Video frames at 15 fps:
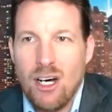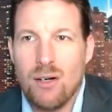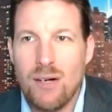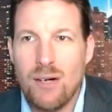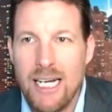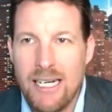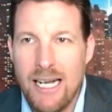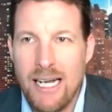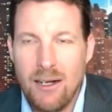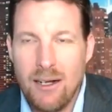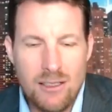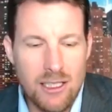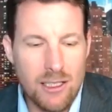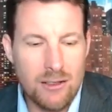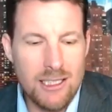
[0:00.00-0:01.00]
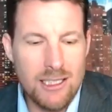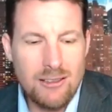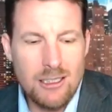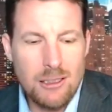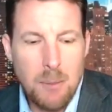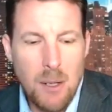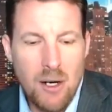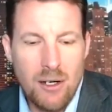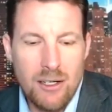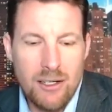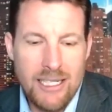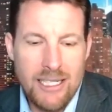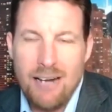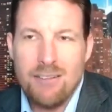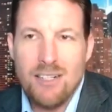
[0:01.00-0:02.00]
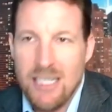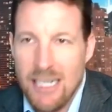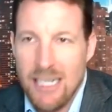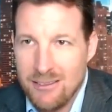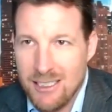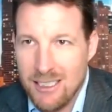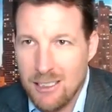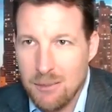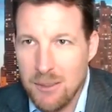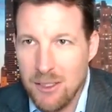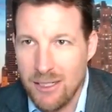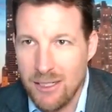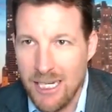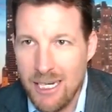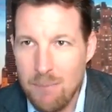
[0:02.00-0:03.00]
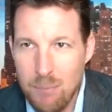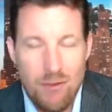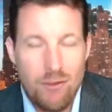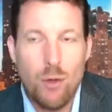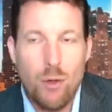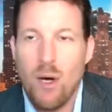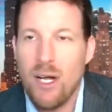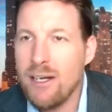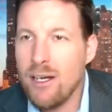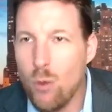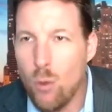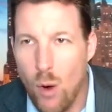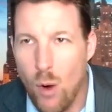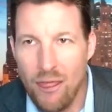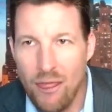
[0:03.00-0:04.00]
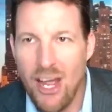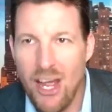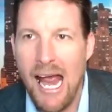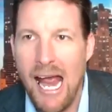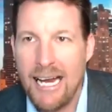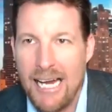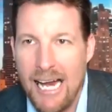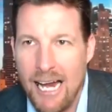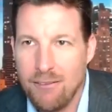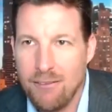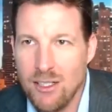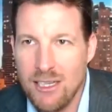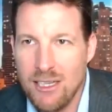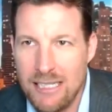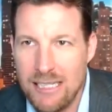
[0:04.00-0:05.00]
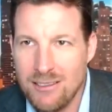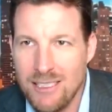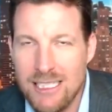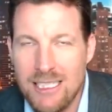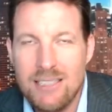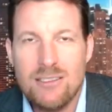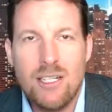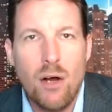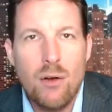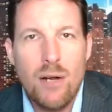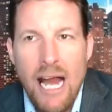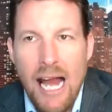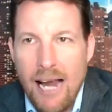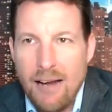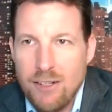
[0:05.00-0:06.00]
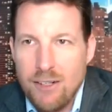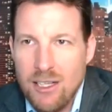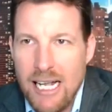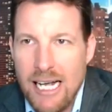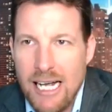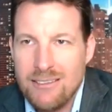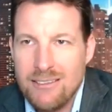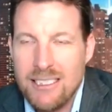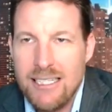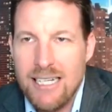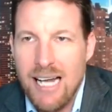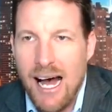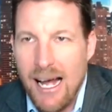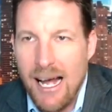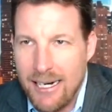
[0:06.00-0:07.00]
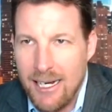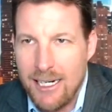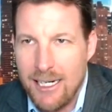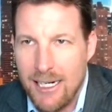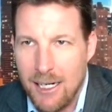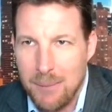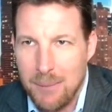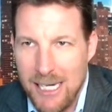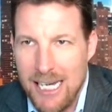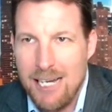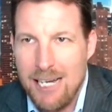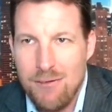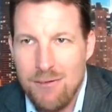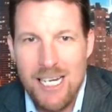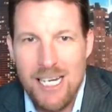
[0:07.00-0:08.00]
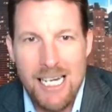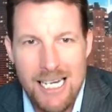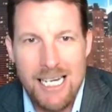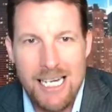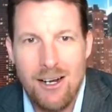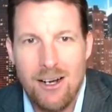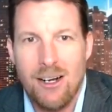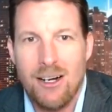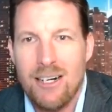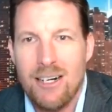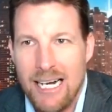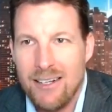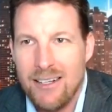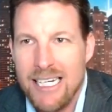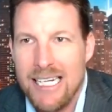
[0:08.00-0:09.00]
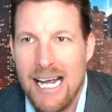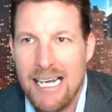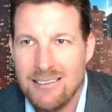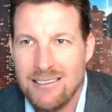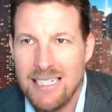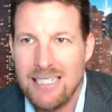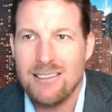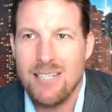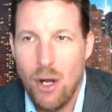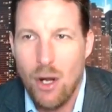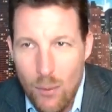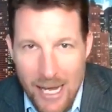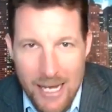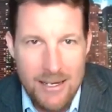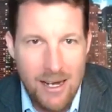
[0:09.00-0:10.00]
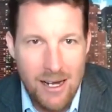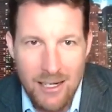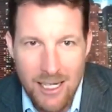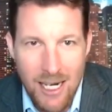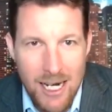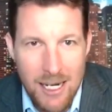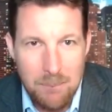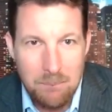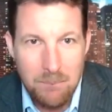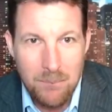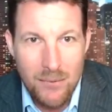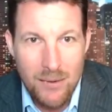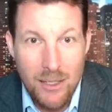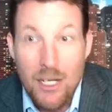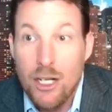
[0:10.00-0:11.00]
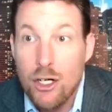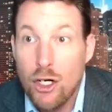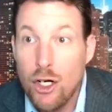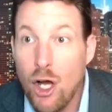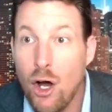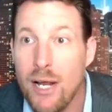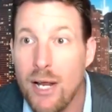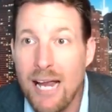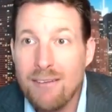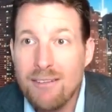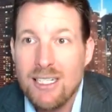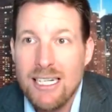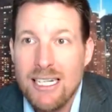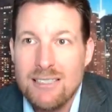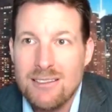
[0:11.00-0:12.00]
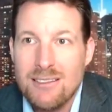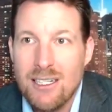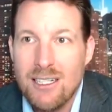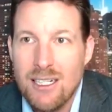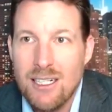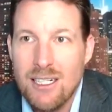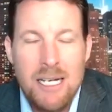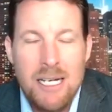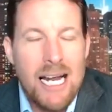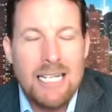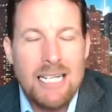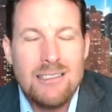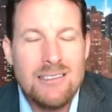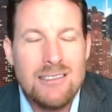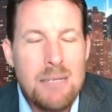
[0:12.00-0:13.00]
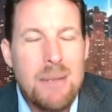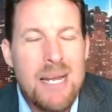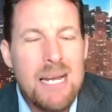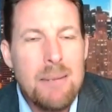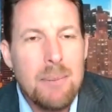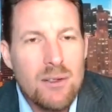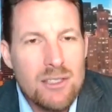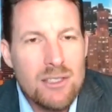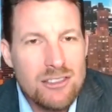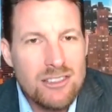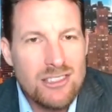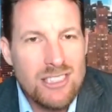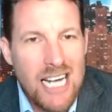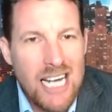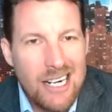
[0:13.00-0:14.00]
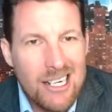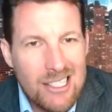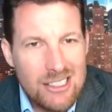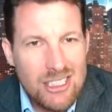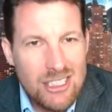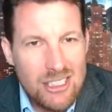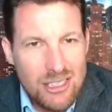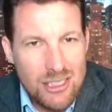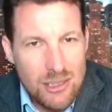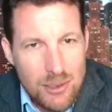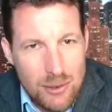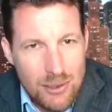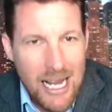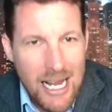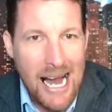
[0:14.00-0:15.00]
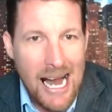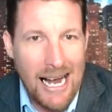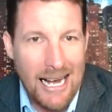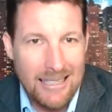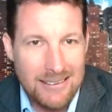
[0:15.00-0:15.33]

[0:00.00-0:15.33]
right now, look, this is part of the Everlesson community. If you want to know what the heck Everlesson is, go to everlesson.com, everlesson.com. Go to everlesson.com. And you see, people are scared to do that.